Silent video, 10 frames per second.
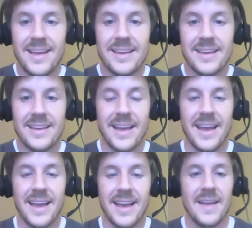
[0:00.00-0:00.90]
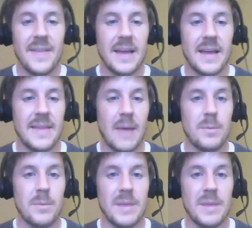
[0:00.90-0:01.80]
okay, that, that would
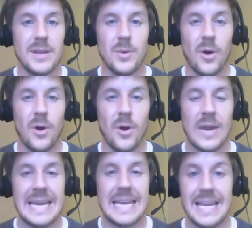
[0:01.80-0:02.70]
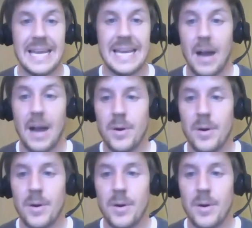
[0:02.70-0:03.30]
mean you are heating up,